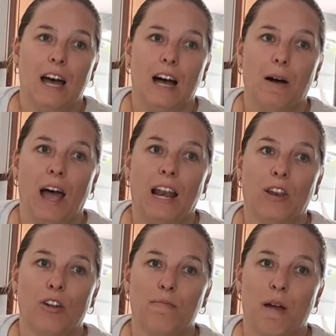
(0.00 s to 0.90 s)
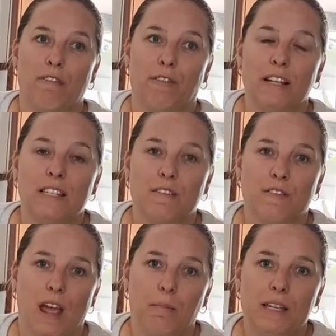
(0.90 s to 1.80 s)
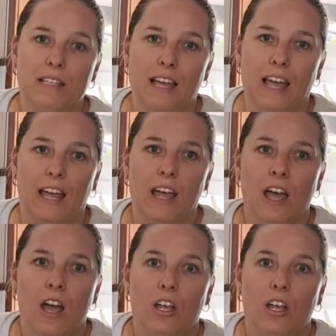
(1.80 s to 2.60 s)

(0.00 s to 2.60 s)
I had a lot of my friends and family saying,